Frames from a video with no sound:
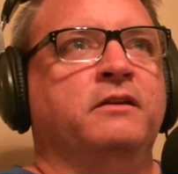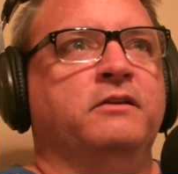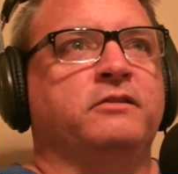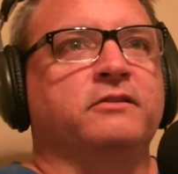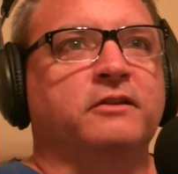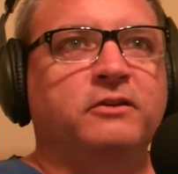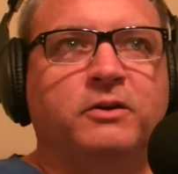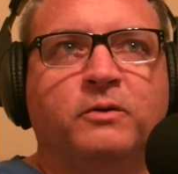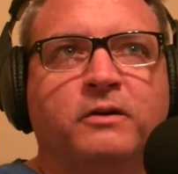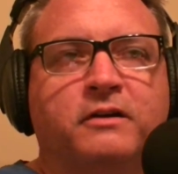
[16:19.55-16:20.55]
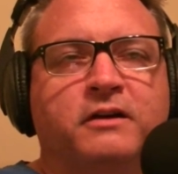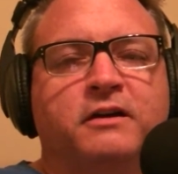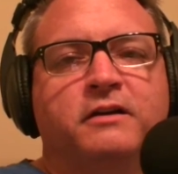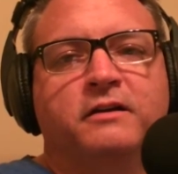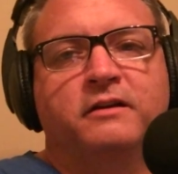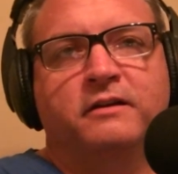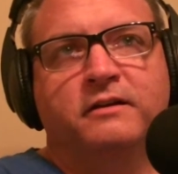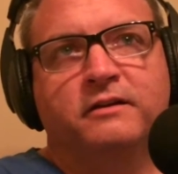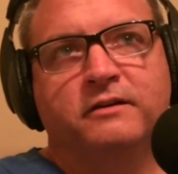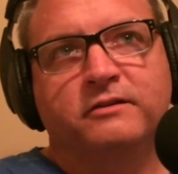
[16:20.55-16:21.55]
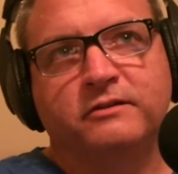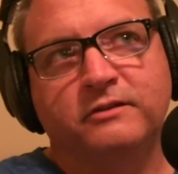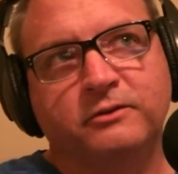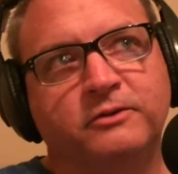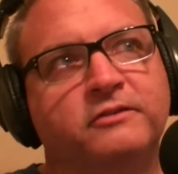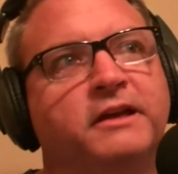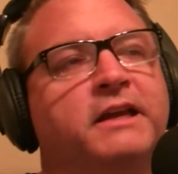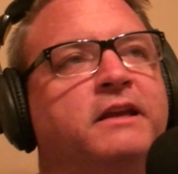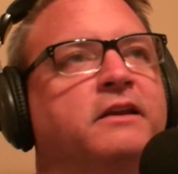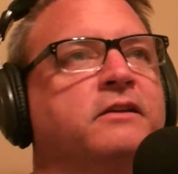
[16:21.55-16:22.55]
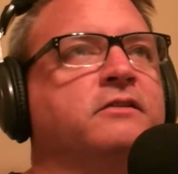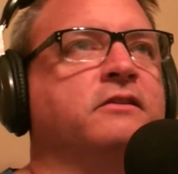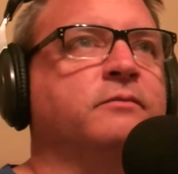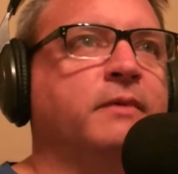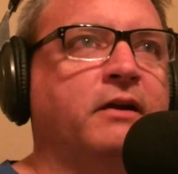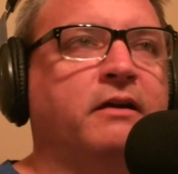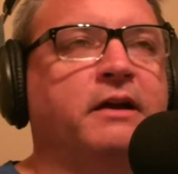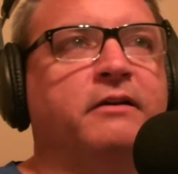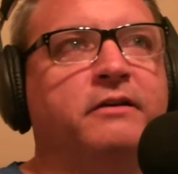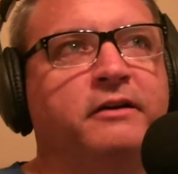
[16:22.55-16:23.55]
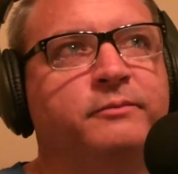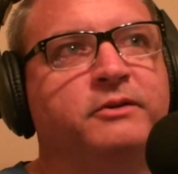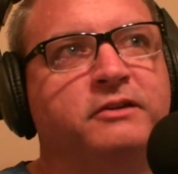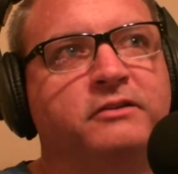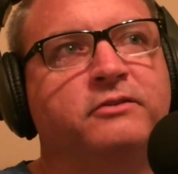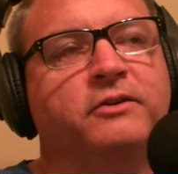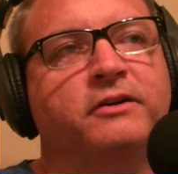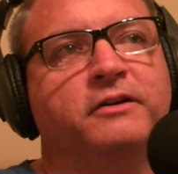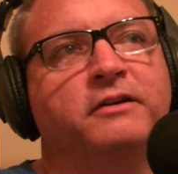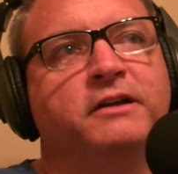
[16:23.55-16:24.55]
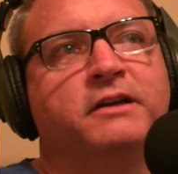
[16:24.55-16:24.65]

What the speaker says: She's in New York. She's a Jewish lady. She's married. Her husband cheats on her.